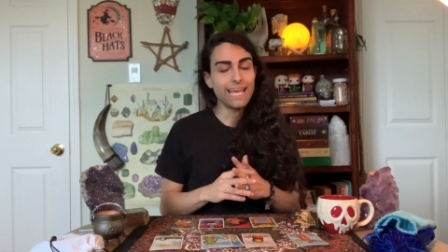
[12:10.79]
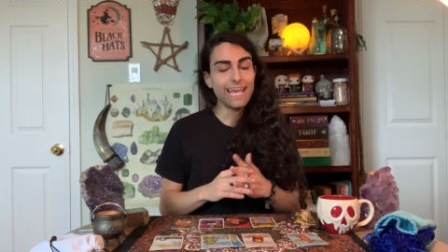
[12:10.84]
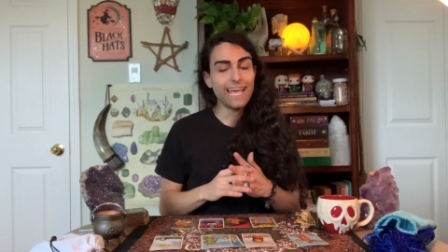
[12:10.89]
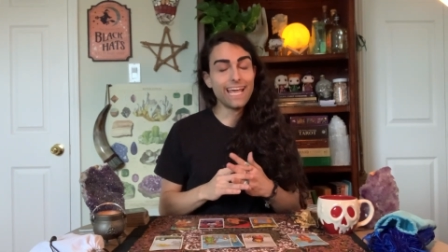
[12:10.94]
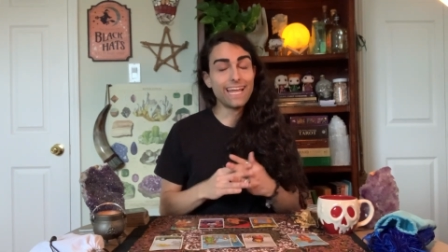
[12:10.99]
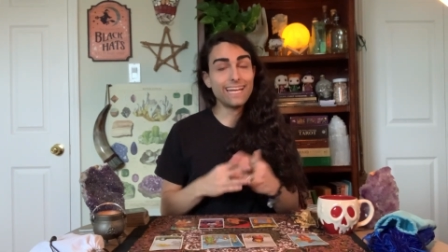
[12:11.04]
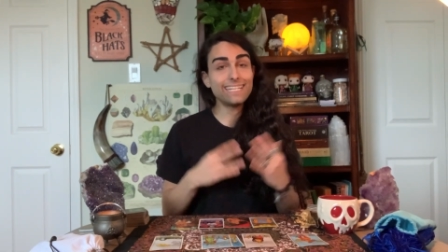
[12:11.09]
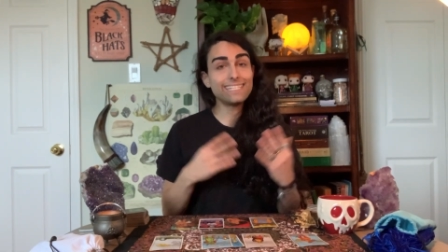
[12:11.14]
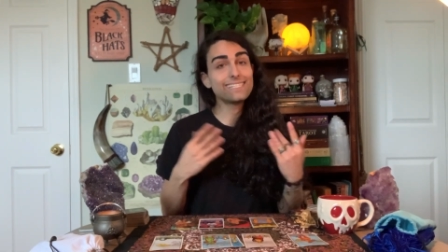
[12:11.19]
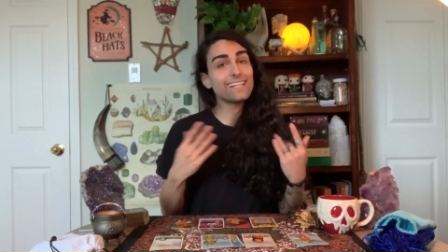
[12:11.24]

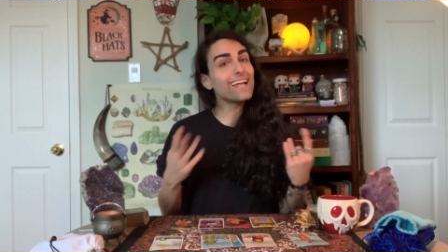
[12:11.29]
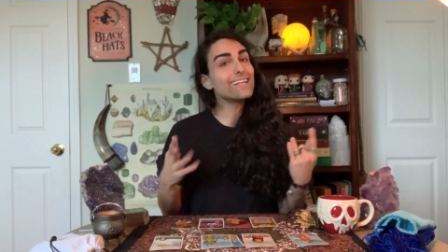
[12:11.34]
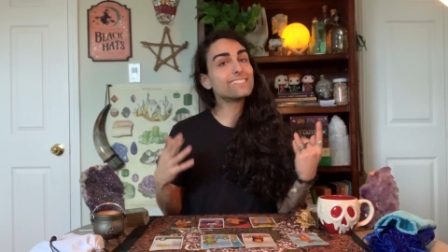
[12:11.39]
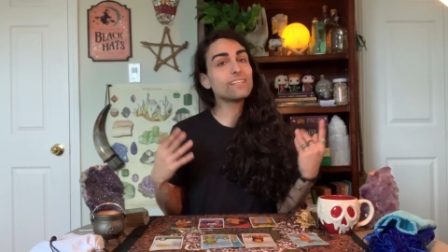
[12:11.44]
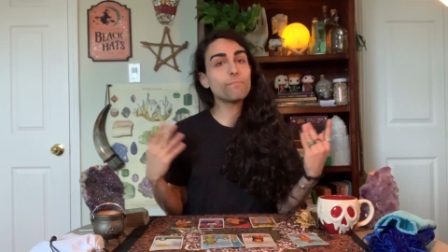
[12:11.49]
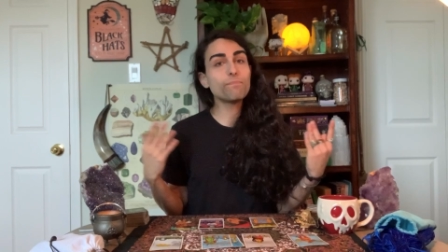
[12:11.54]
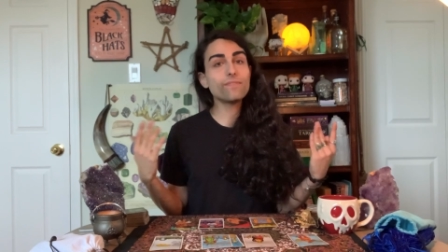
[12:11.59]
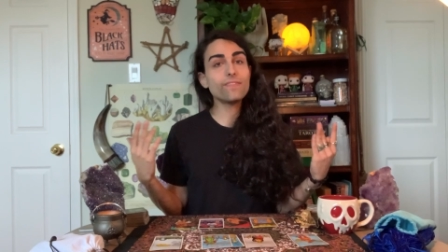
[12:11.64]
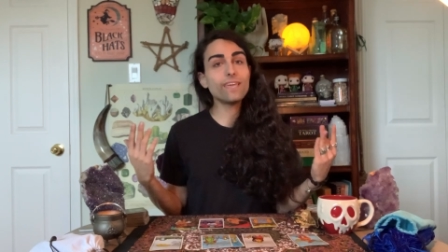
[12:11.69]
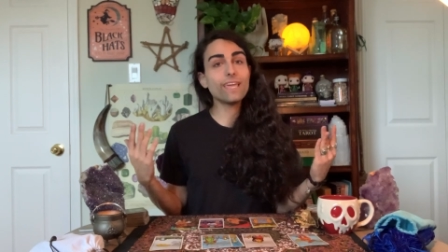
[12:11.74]
And it's not
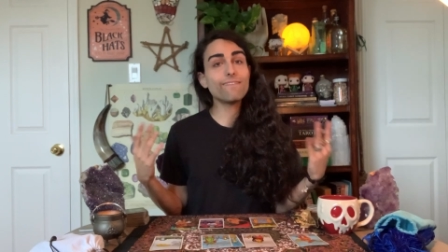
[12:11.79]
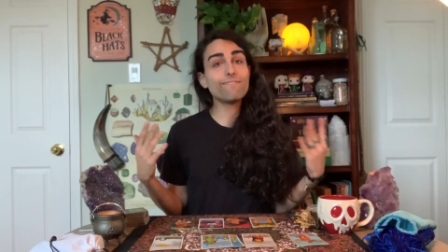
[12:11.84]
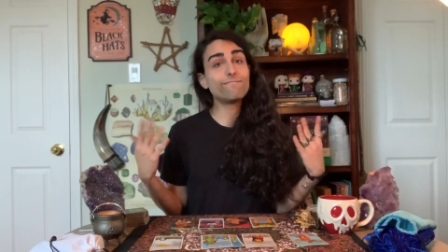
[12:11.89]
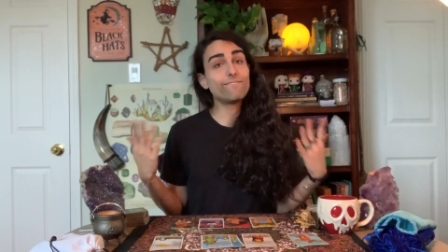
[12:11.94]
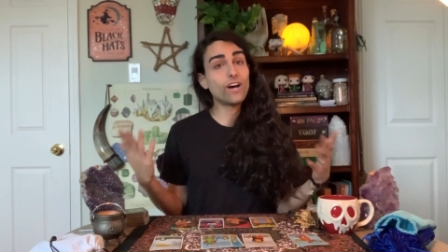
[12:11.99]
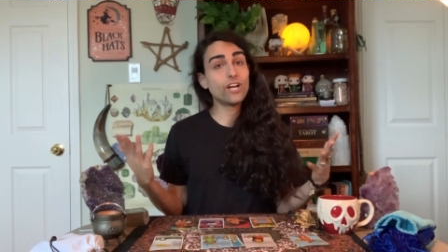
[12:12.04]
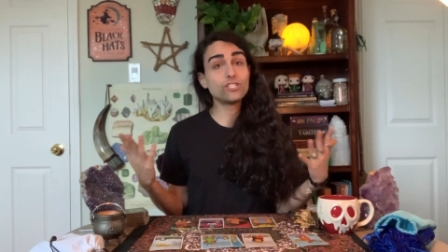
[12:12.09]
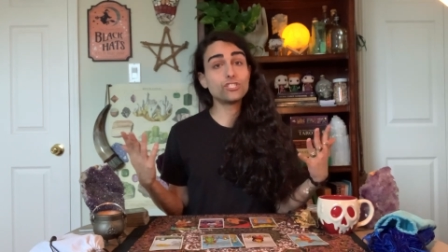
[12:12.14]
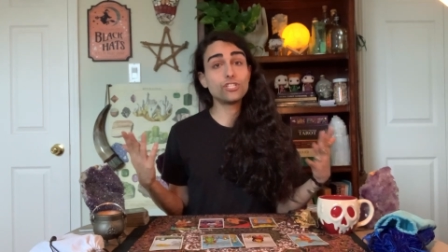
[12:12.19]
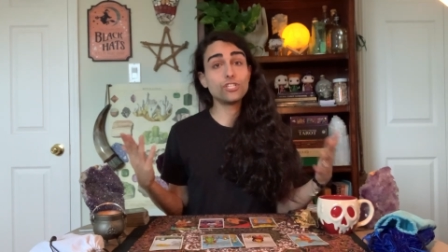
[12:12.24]
something
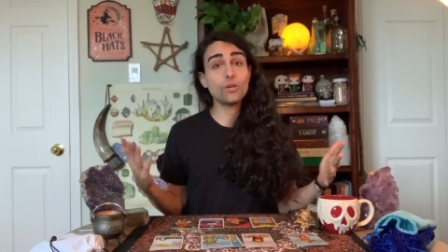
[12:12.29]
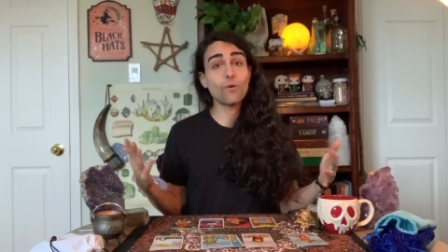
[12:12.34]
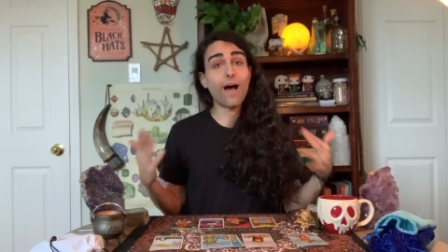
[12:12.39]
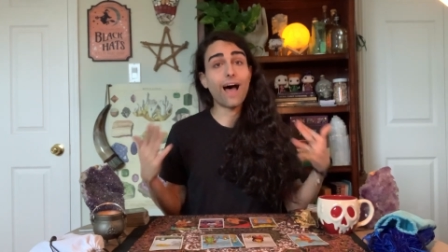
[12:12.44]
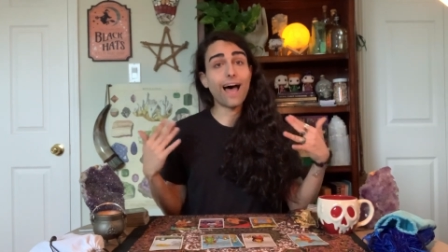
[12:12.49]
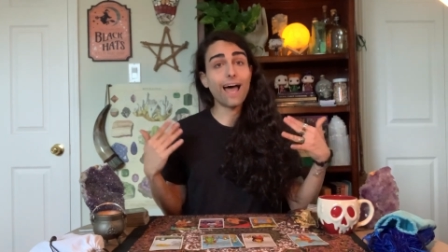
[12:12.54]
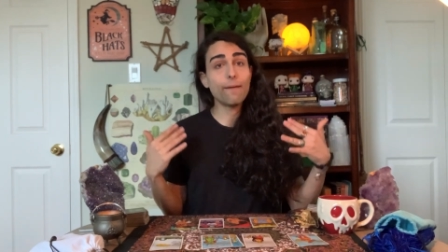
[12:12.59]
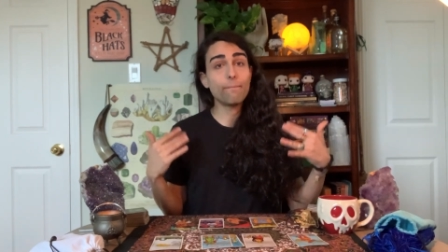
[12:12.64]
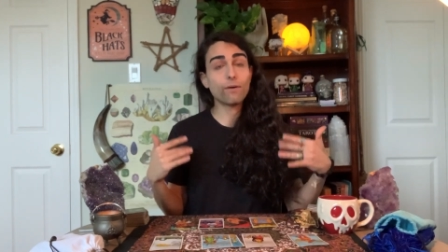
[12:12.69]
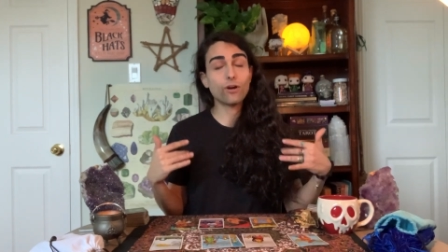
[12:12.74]
fun to do.
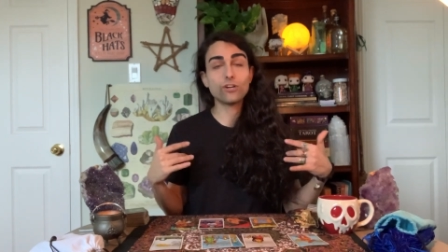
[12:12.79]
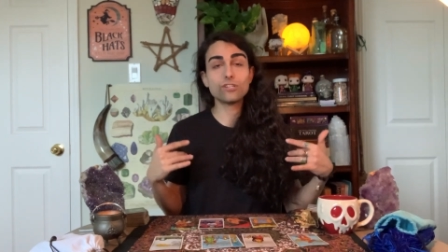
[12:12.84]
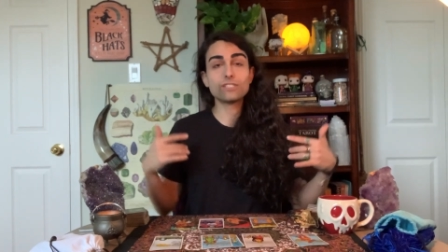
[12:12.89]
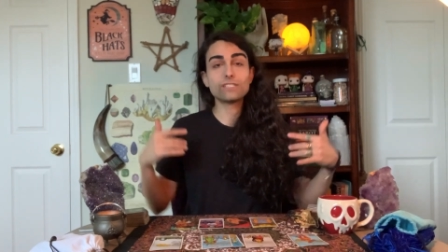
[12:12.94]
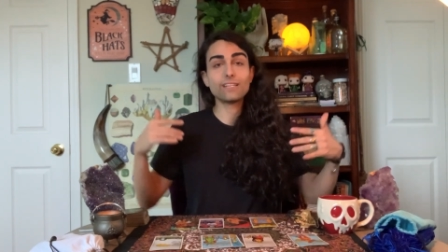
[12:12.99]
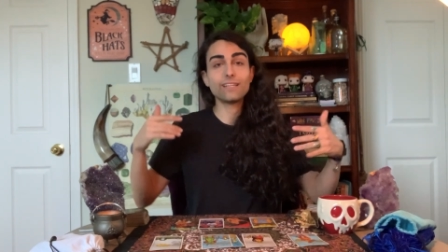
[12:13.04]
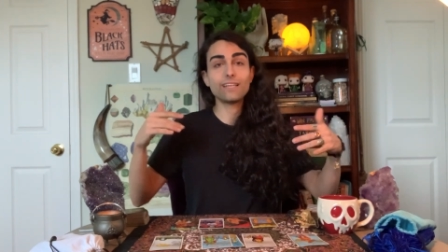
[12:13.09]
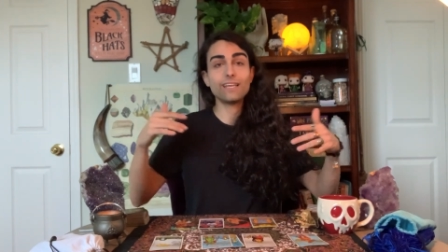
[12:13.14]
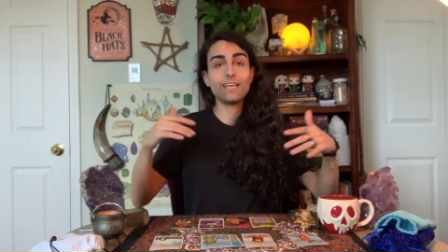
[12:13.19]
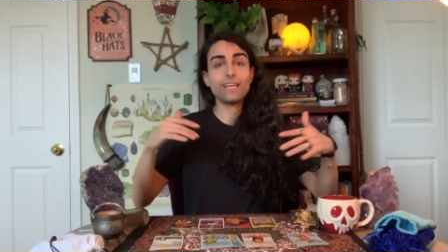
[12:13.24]
I
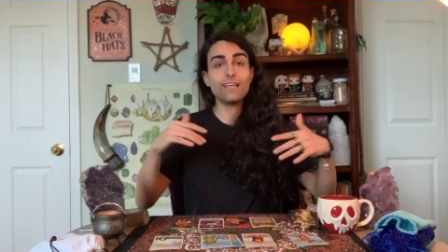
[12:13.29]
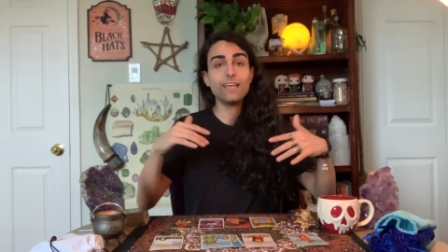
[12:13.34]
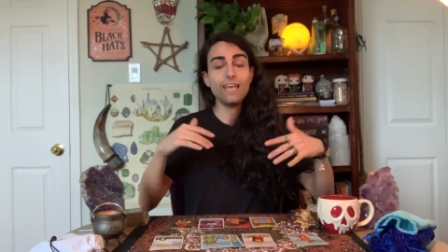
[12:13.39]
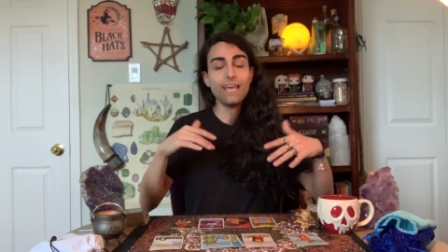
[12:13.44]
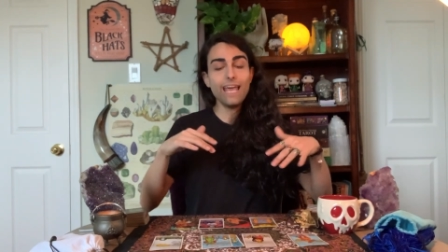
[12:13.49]
personally,